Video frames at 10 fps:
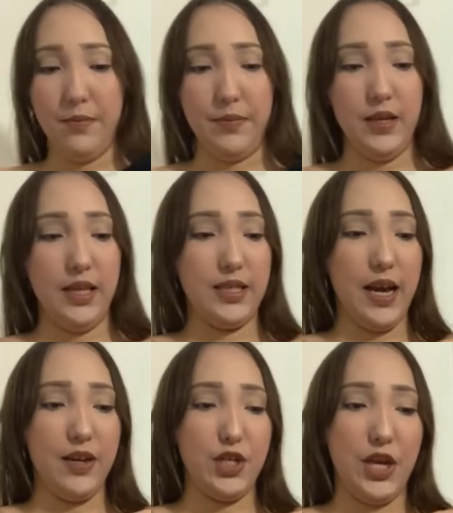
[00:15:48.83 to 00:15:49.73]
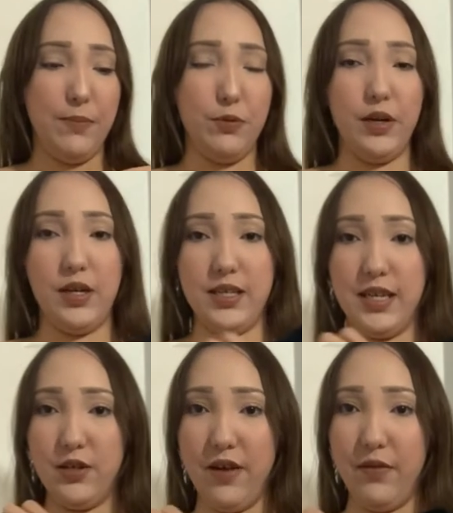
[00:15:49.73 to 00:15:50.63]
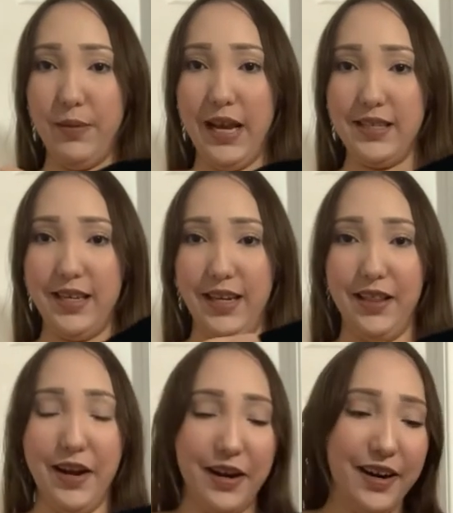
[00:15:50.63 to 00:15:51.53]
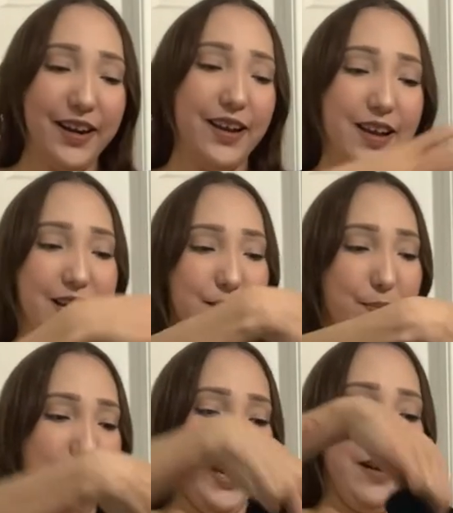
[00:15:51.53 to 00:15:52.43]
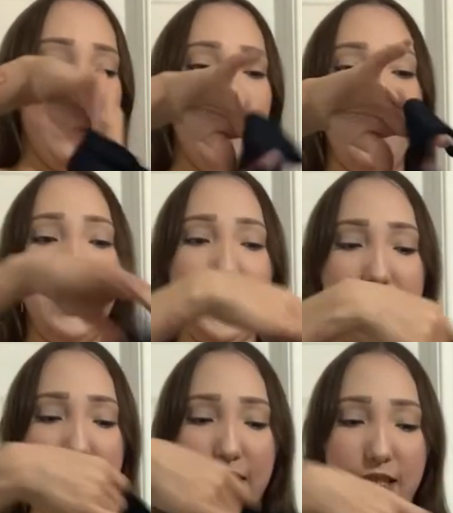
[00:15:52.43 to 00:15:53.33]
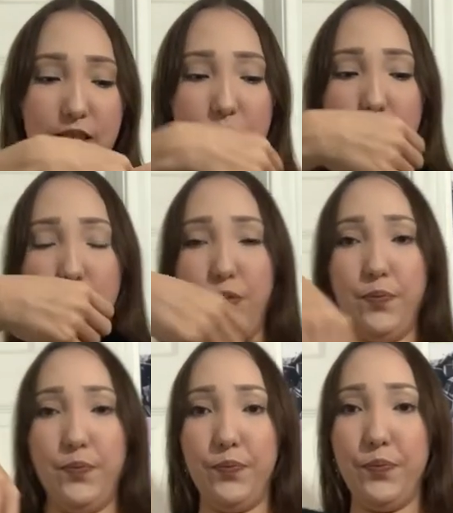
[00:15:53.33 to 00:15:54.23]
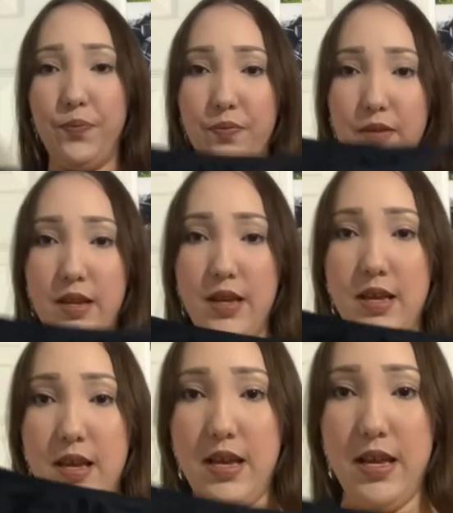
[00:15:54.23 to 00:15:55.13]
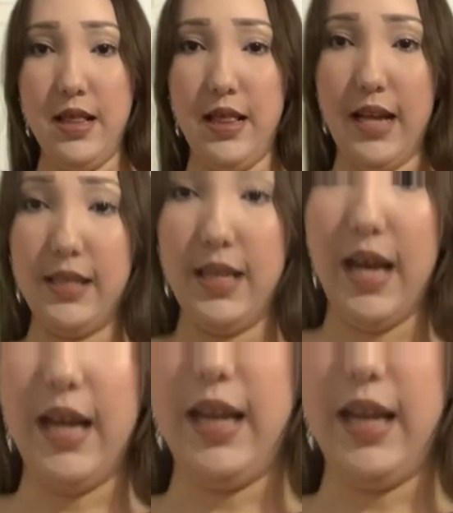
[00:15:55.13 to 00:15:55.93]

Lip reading: It's kind of shaped weird because I still have the plastic in there. But yeah, so that's that.